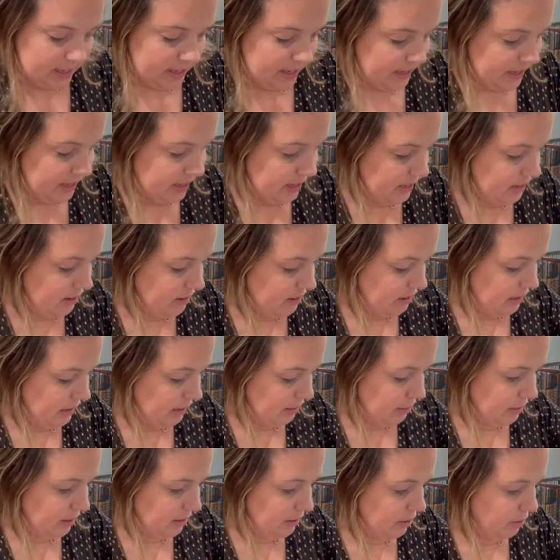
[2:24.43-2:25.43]
and
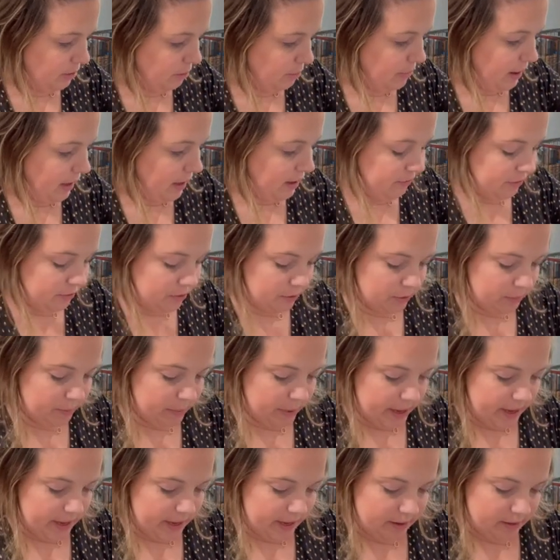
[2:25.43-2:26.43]
I'm a little baffled
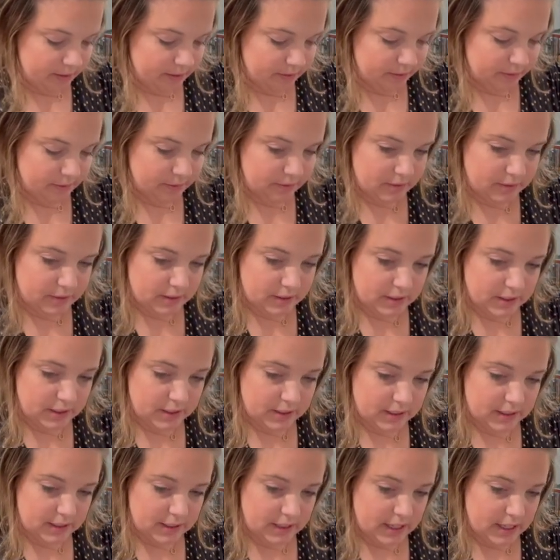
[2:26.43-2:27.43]
by it.
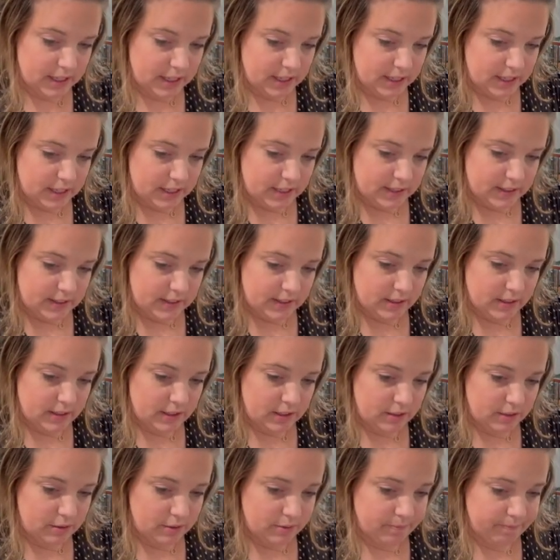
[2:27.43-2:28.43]

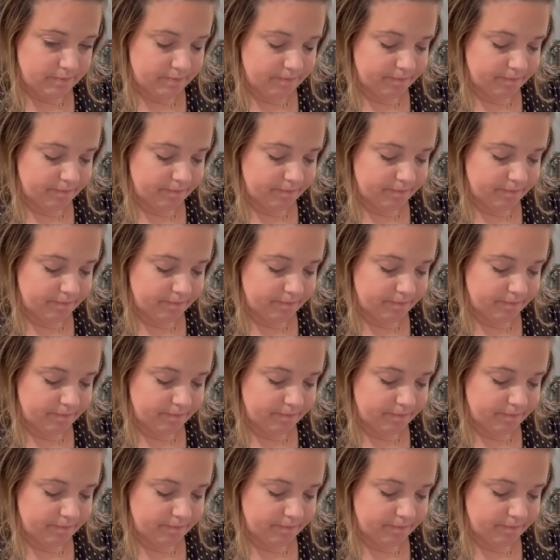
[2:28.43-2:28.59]
So